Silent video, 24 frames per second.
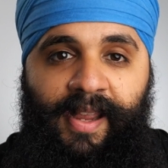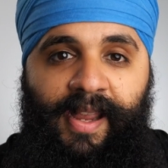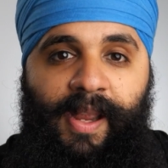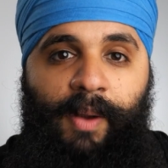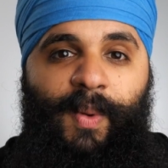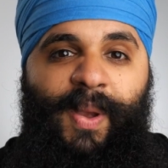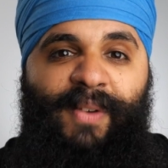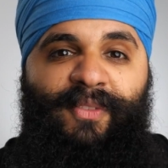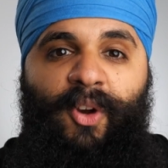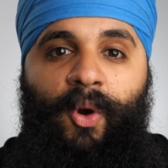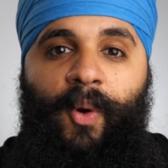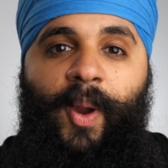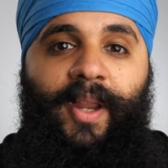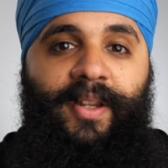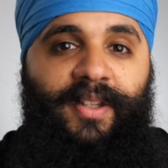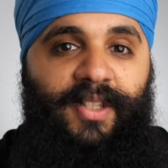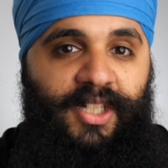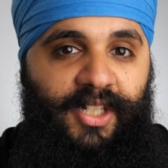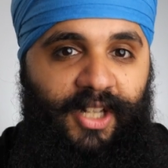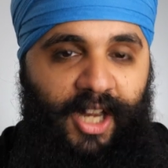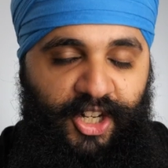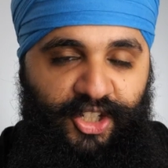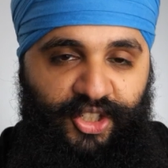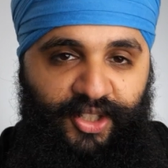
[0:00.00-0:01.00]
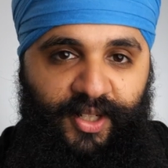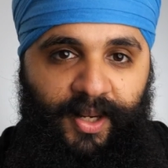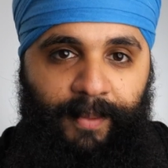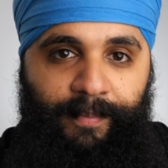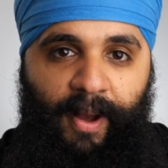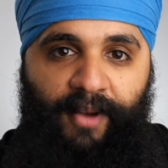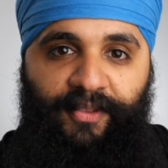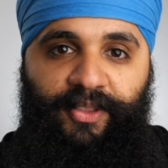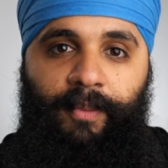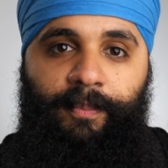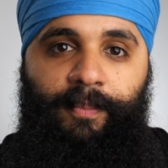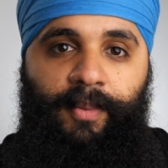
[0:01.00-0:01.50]
and we have a quick discussion
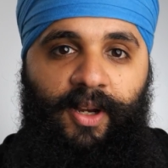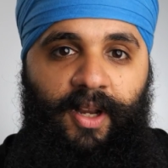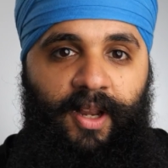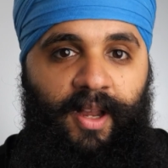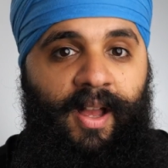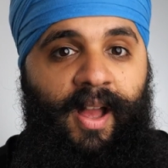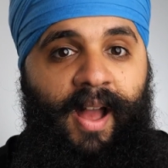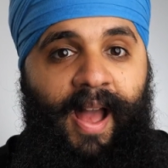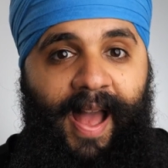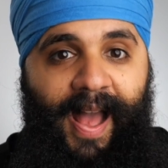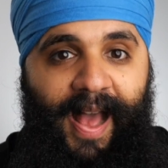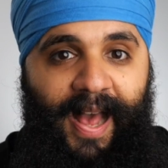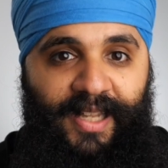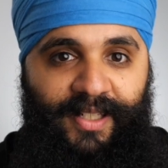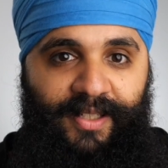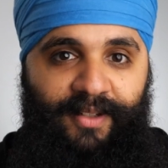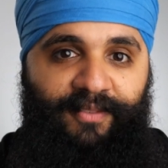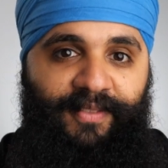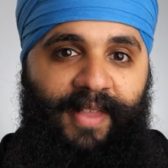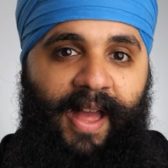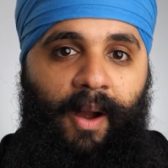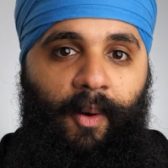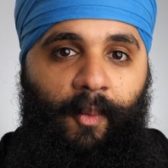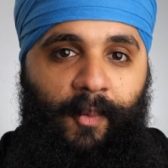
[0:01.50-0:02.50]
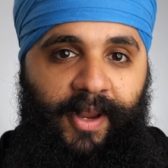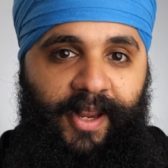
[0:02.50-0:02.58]
about the book as of that